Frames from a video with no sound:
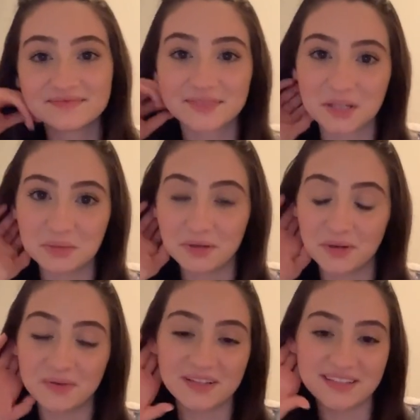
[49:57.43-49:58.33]

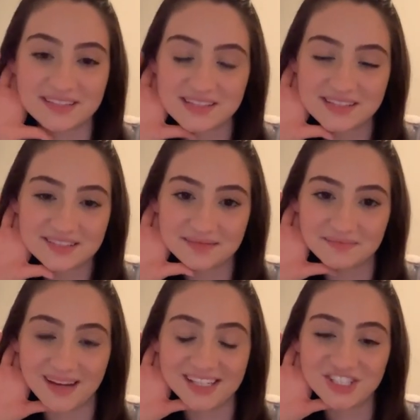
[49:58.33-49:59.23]
Carbone is
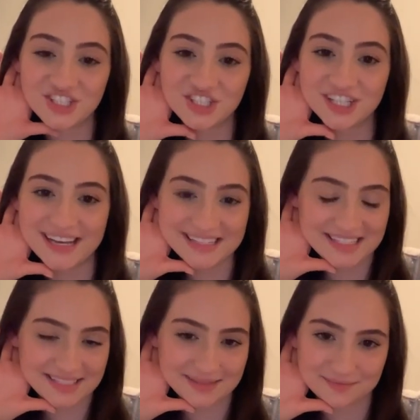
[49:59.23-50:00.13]
my shit.